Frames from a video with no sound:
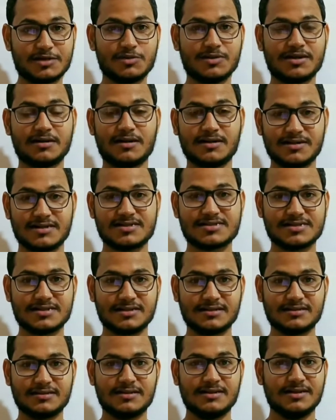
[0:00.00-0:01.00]
to
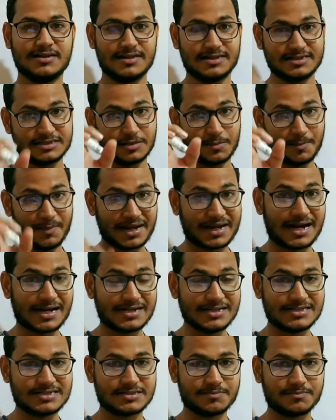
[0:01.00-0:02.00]
understand, it is the
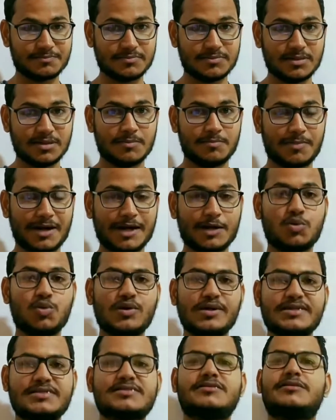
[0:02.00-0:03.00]
mechanism by
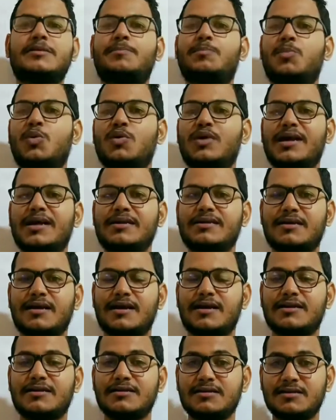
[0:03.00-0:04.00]
which the pollen
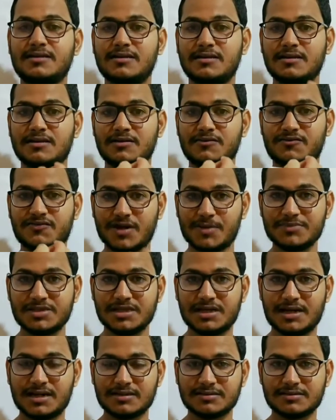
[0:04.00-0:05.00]
grain from
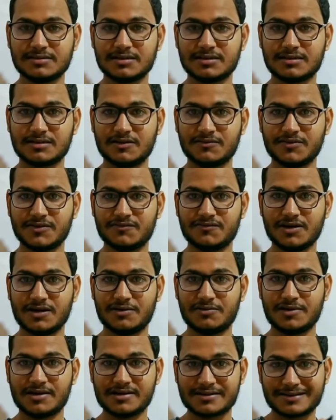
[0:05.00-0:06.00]
the anther of a
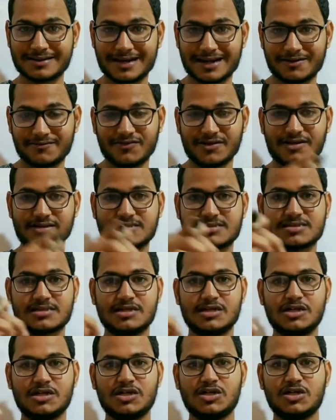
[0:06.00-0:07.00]
flower
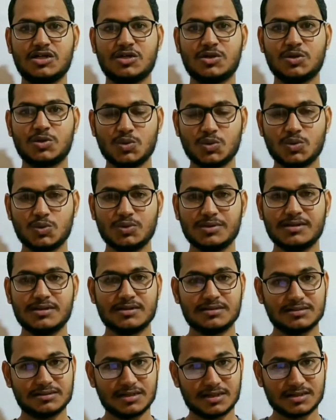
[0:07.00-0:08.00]
travels to
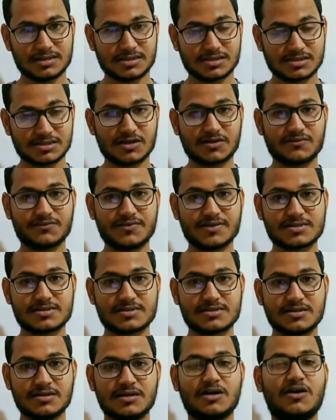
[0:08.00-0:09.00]
the
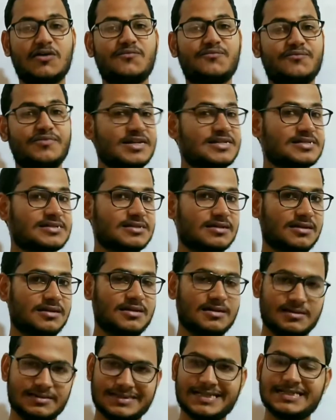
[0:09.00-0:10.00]
surface of pistil,
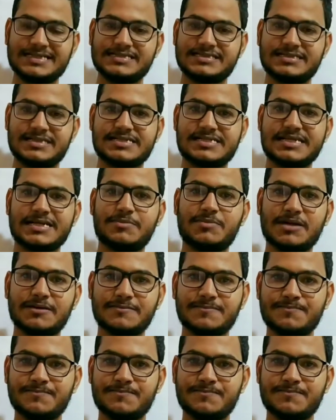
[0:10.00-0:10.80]
that is the stigma.